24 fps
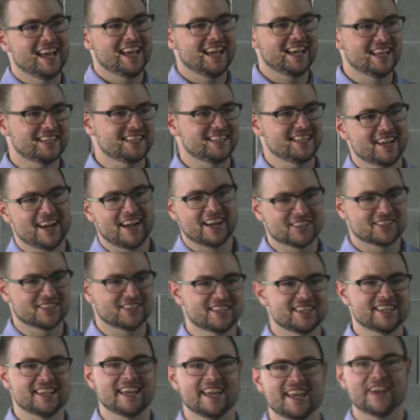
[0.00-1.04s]

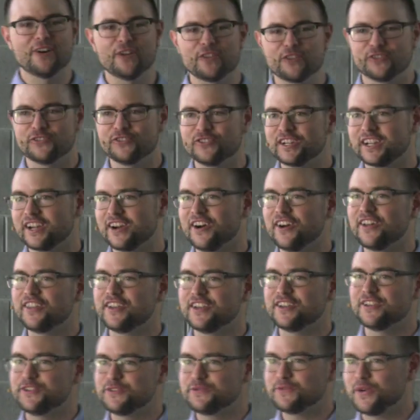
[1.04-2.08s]
antioxidant health drink all
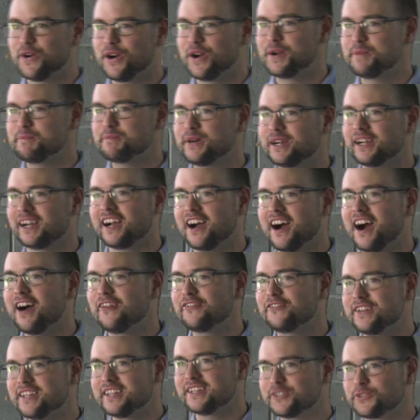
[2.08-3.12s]
that you want, but
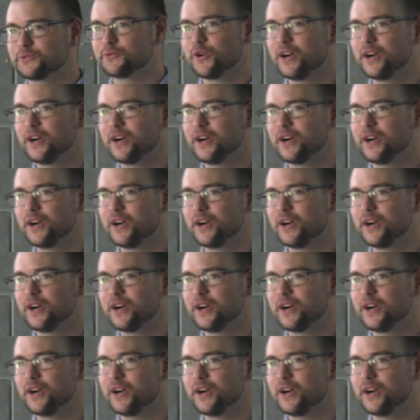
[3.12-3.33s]
coffee is